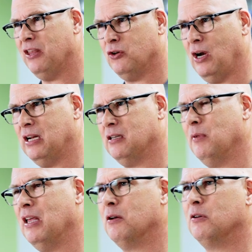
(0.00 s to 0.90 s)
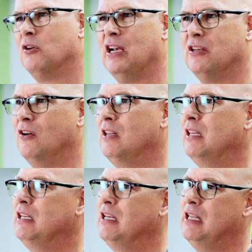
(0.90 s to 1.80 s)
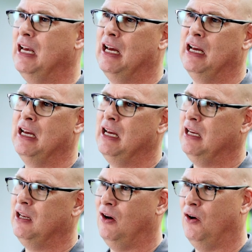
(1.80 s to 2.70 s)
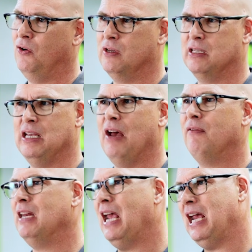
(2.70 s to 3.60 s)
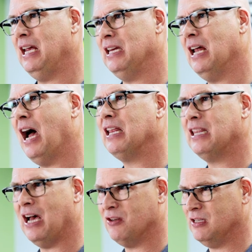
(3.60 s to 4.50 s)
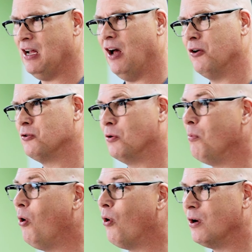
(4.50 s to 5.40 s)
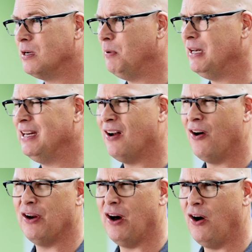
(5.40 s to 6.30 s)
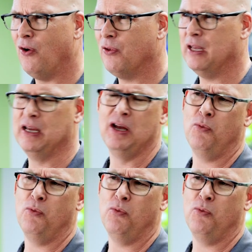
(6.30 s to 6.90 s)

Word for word: other trikes. Some of the other trikes are into the, you know, seven, eight, nine thousand dollars or more, depending on all the